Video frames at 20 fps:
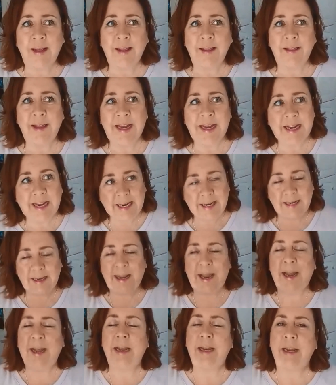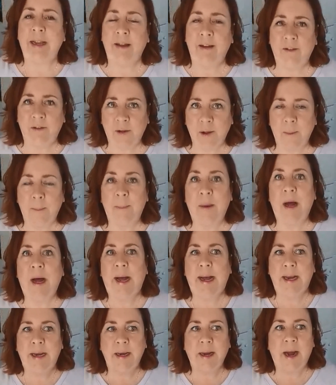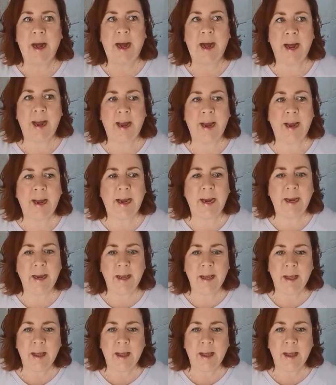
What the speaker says: thinking negative, but I